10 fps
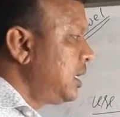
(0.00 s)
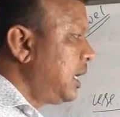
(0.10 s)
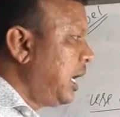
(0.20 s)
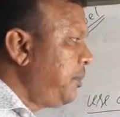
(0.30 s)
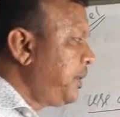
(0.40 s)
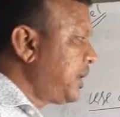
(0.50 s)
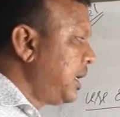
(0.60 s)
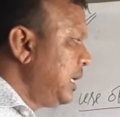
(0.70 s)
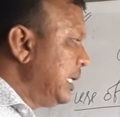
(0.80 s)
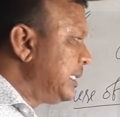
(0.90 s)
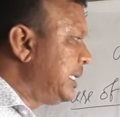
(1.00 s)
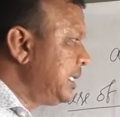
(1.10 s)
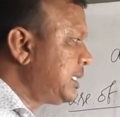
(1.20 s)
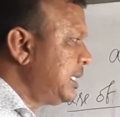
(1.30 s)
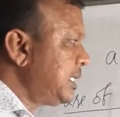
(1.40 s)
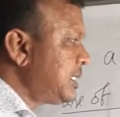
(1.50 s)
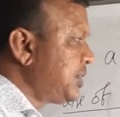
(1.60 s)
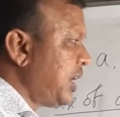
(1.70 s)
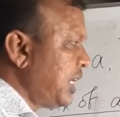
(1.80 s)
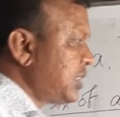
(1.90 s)
I have written this is
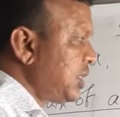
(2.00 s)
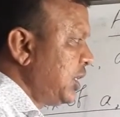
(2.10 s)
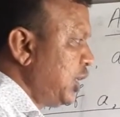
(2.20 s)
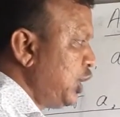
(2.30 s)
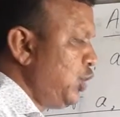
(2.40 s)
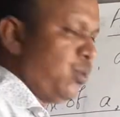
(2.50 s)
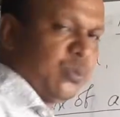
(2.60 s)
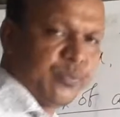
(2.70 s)
dash U.